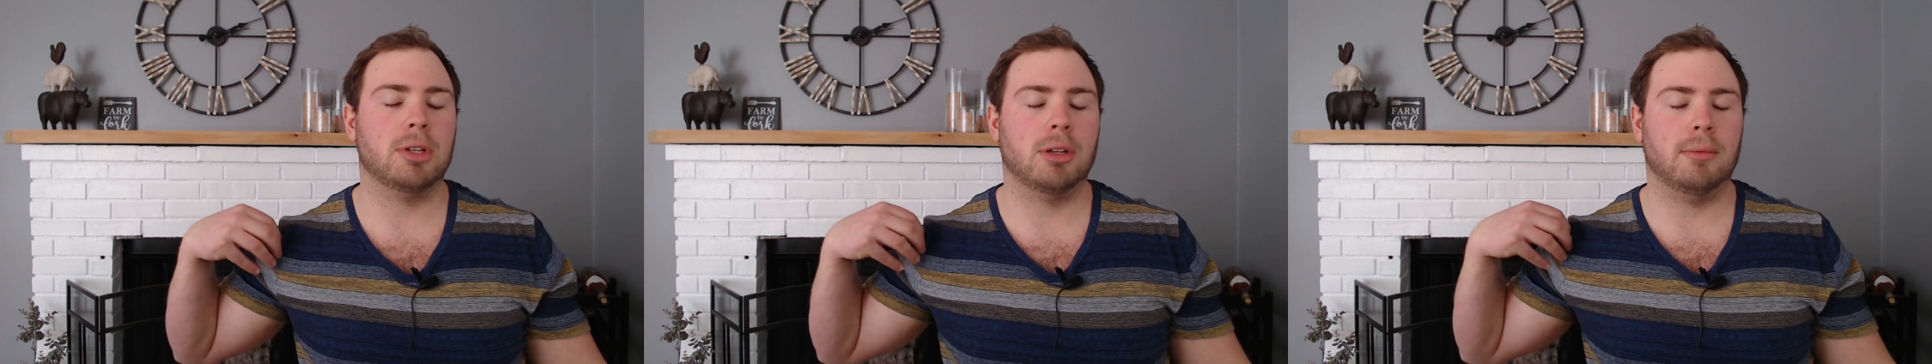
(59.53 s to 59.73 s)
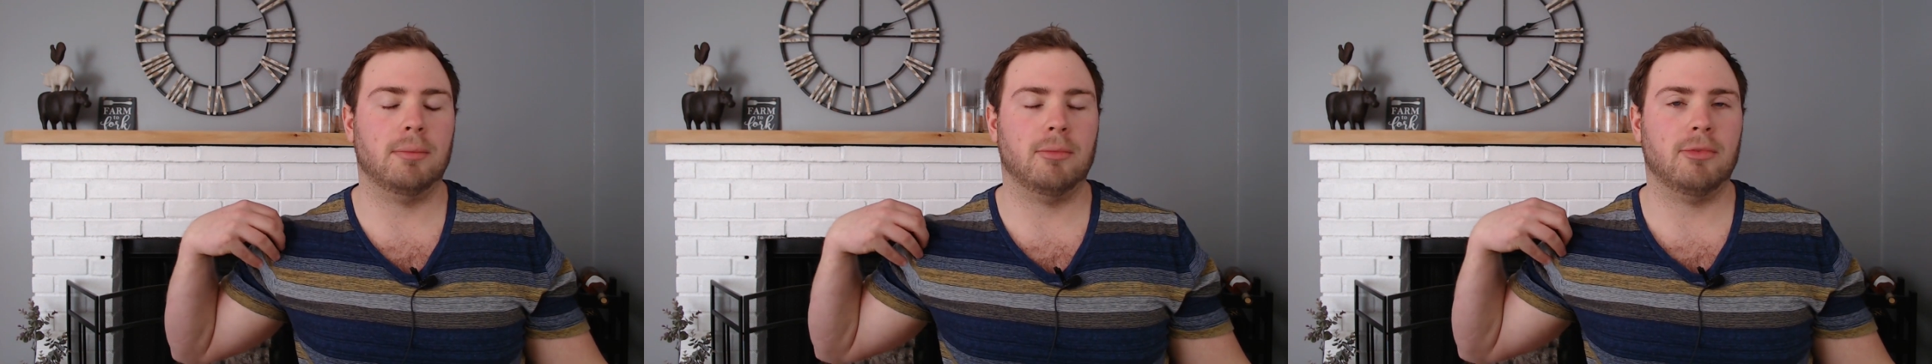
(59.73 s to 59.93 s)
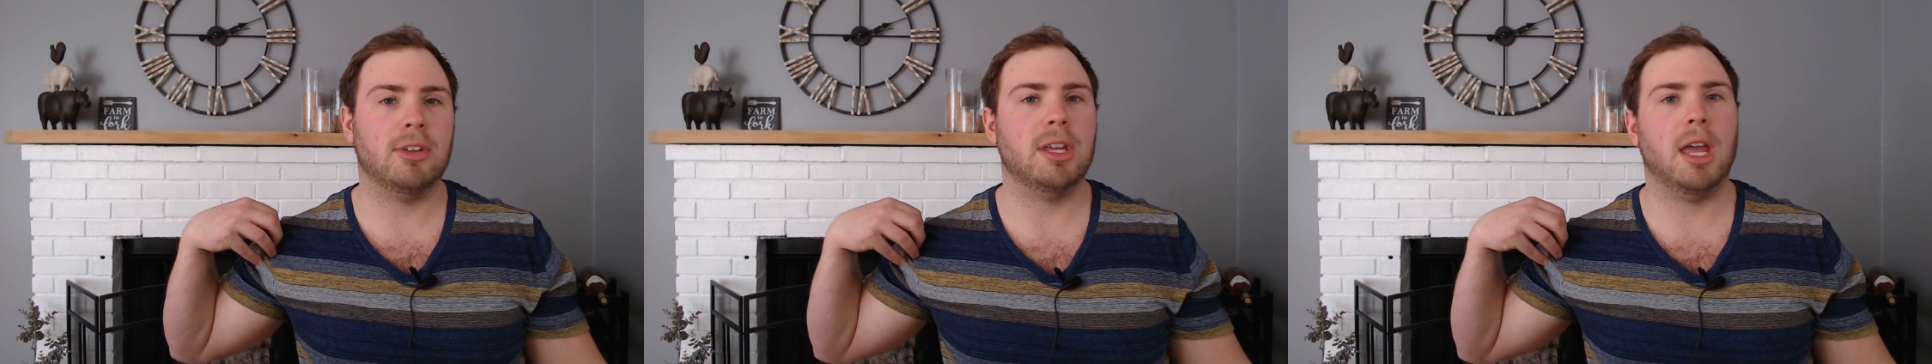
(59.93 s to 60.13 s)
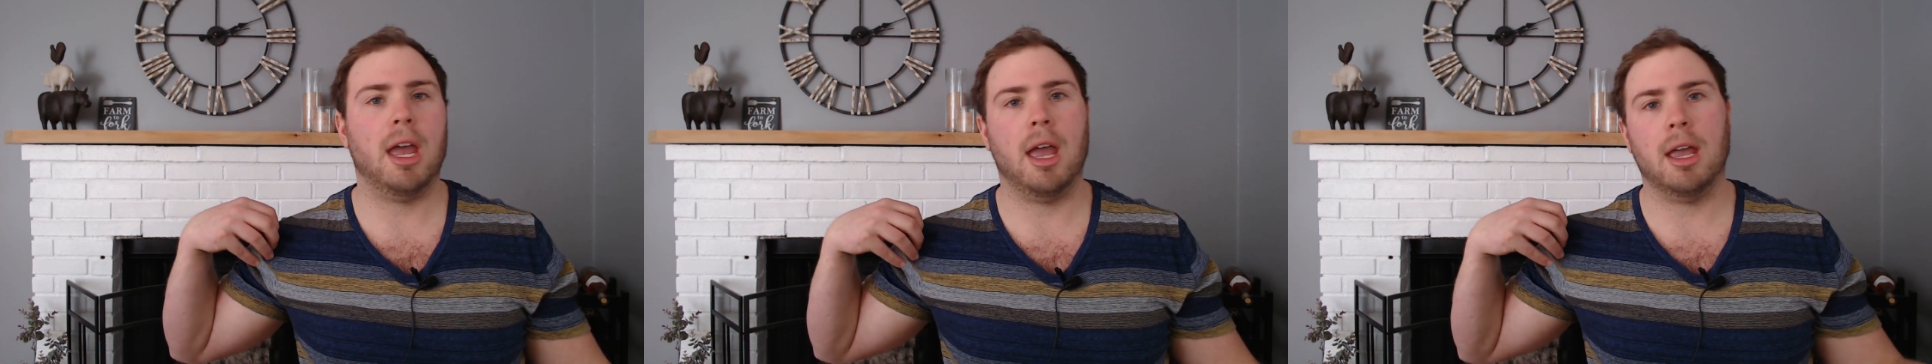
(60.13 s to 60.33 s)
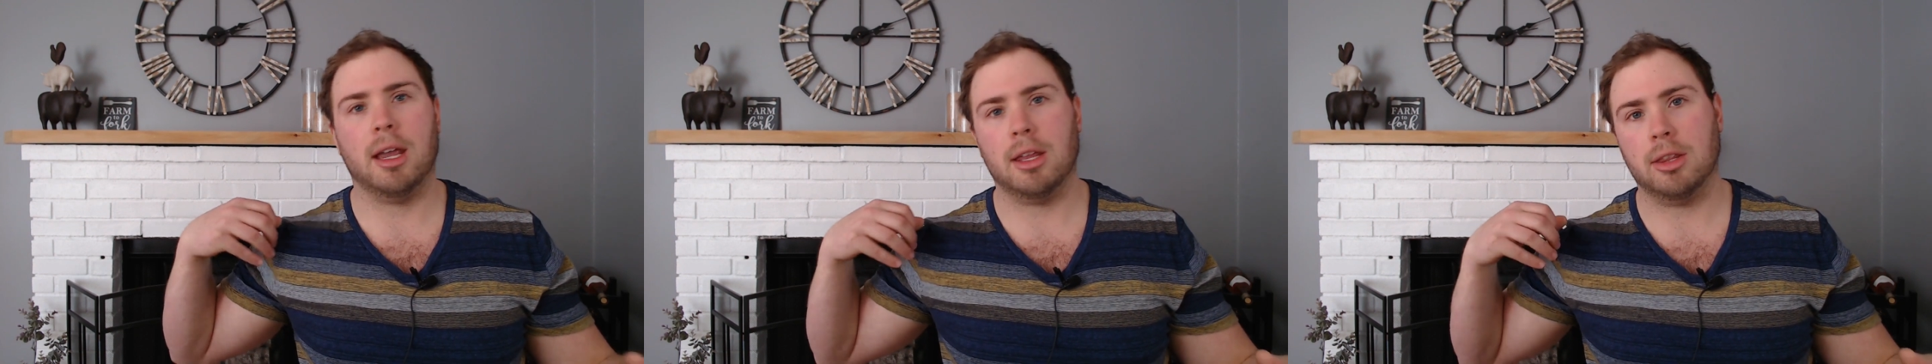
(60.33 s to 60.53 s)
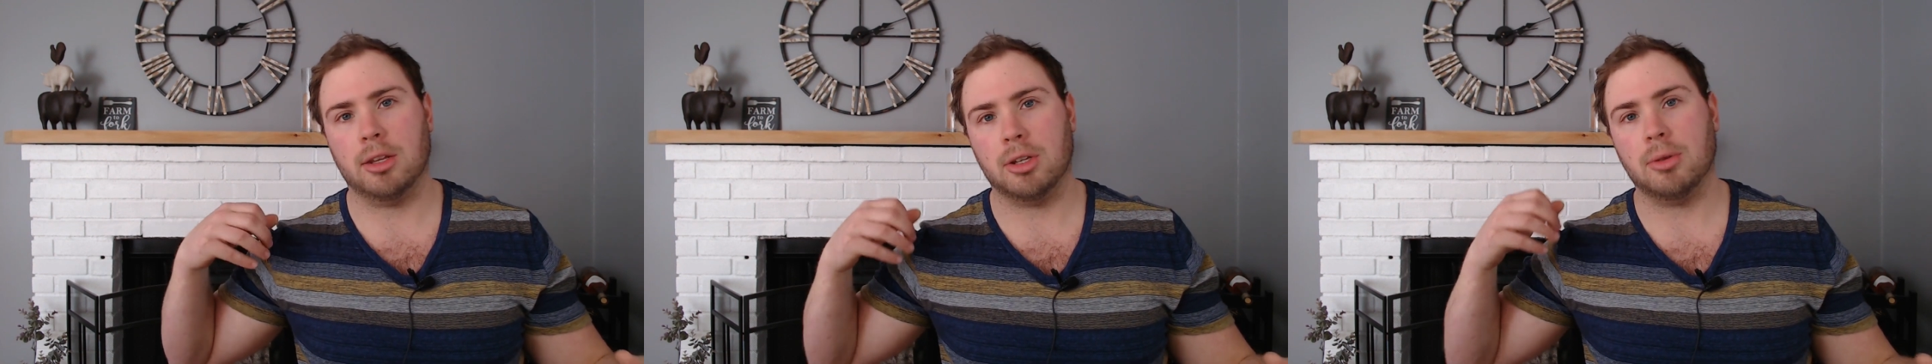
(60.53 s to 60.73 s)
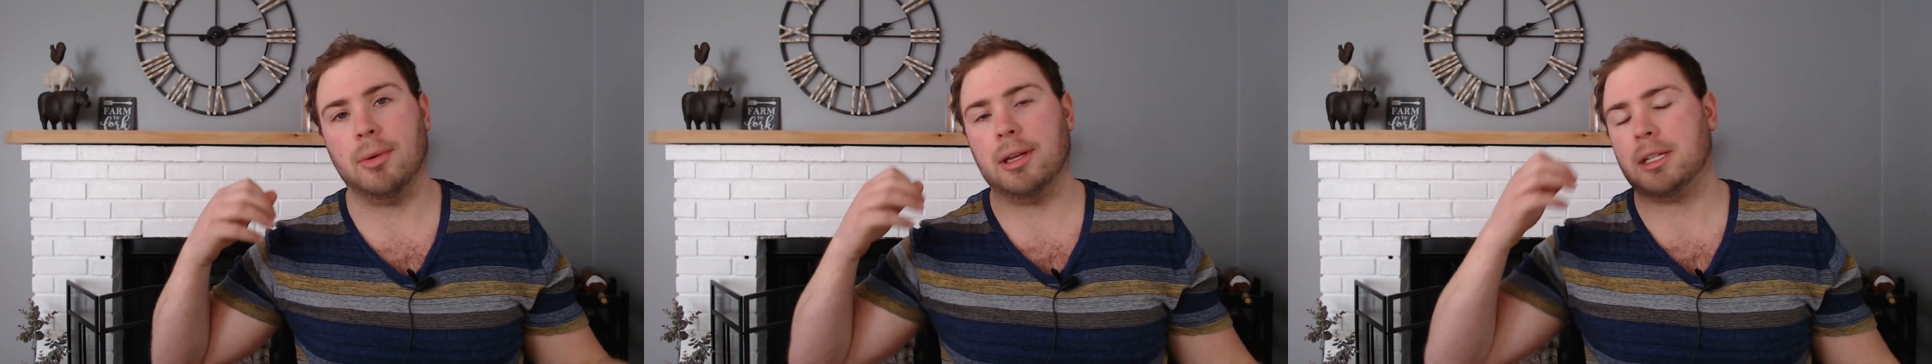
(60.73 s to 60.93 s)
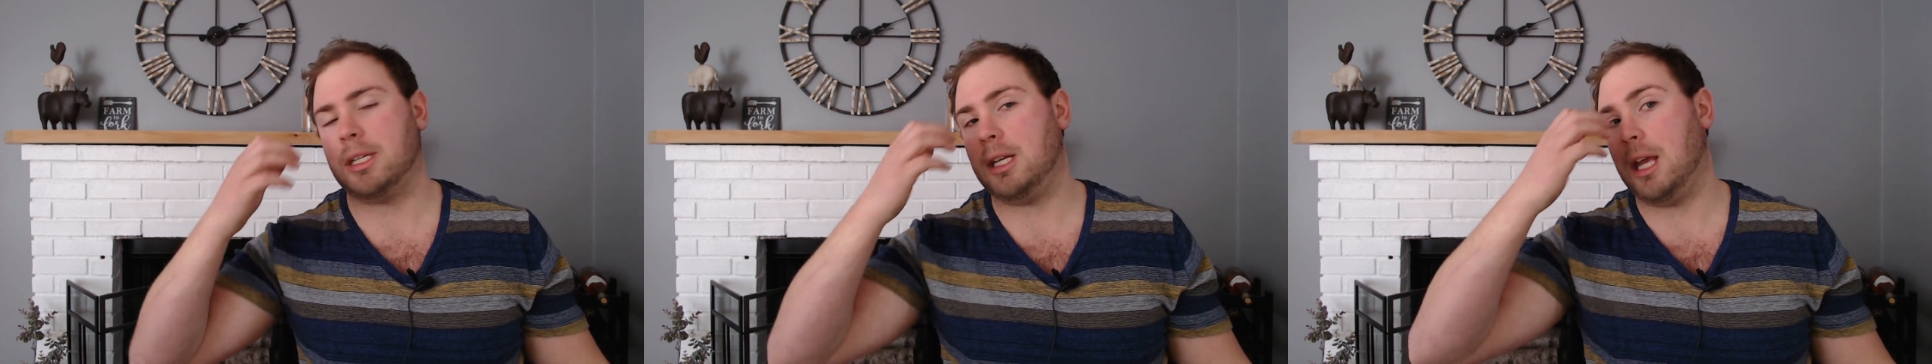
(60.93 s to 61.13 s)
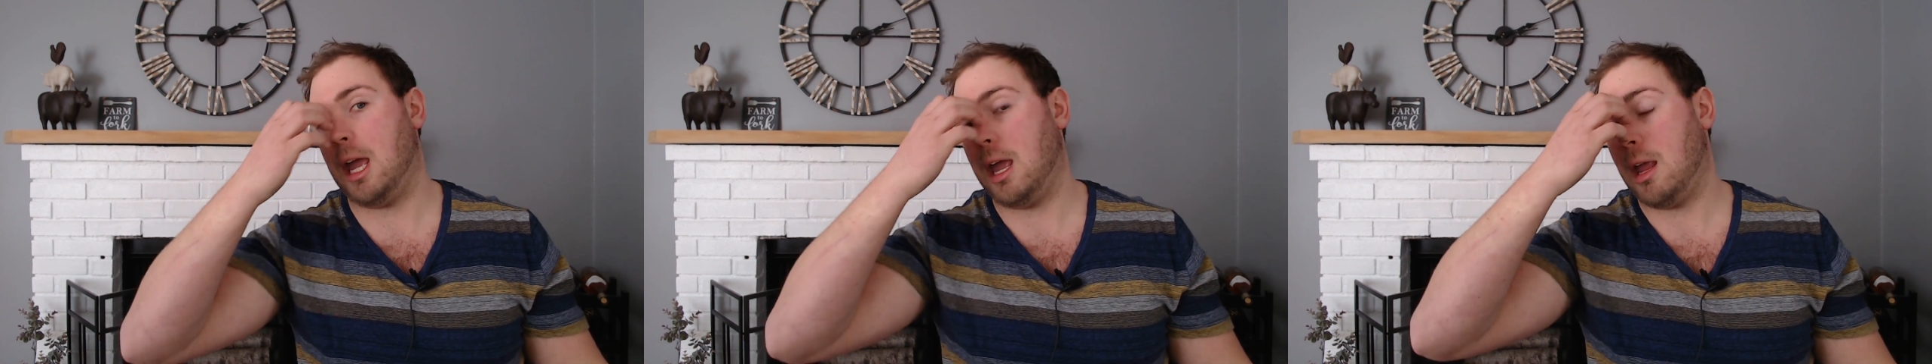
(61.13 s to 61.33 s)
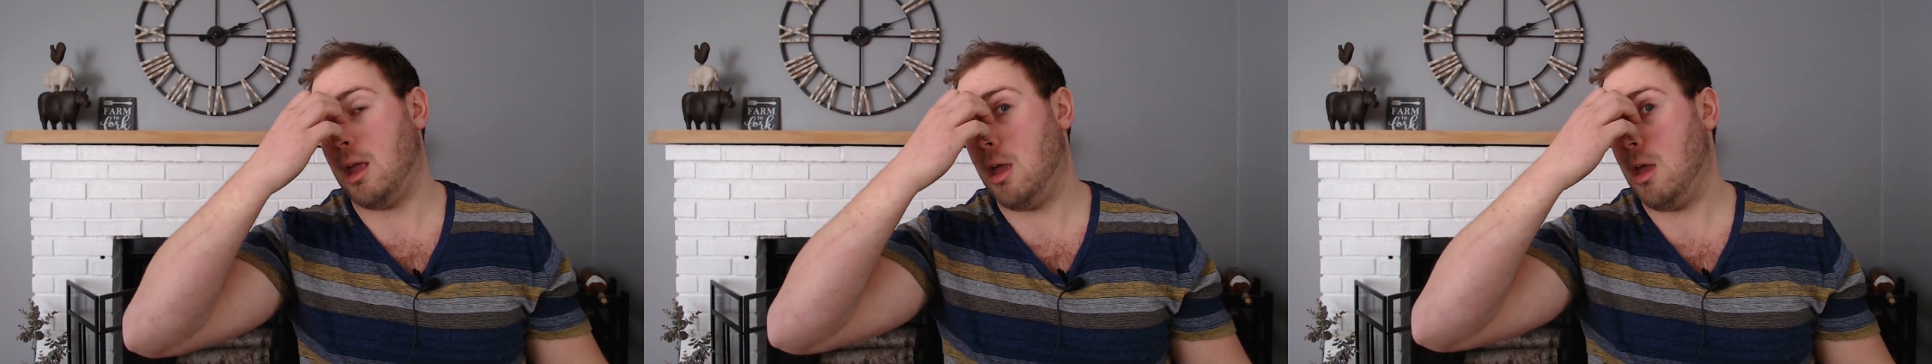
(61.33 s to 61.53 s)
a VA and the
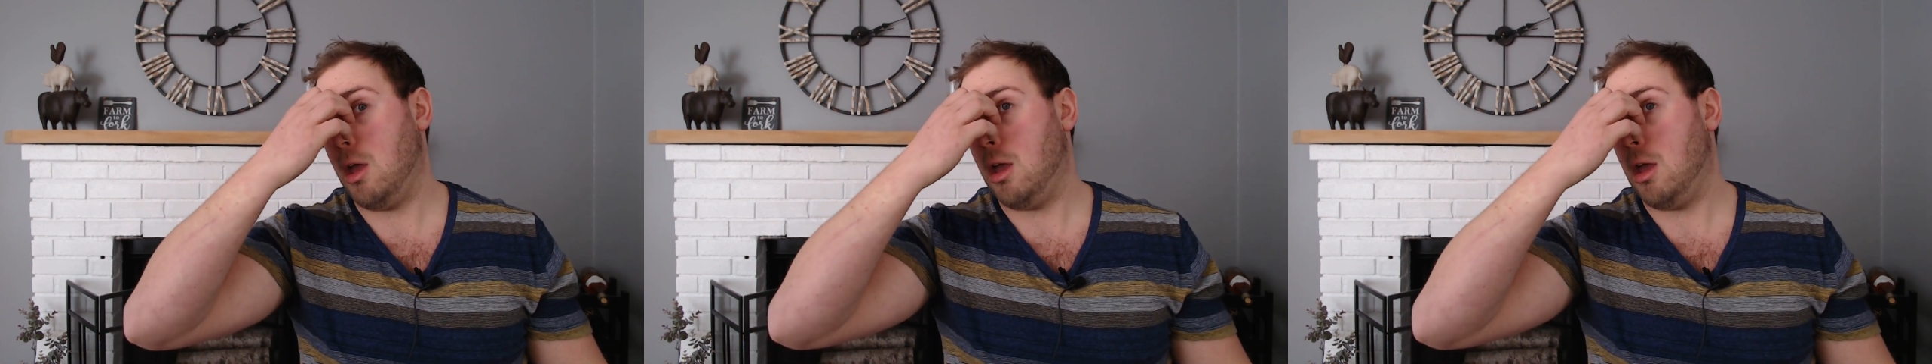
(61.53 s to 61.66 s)
USDA.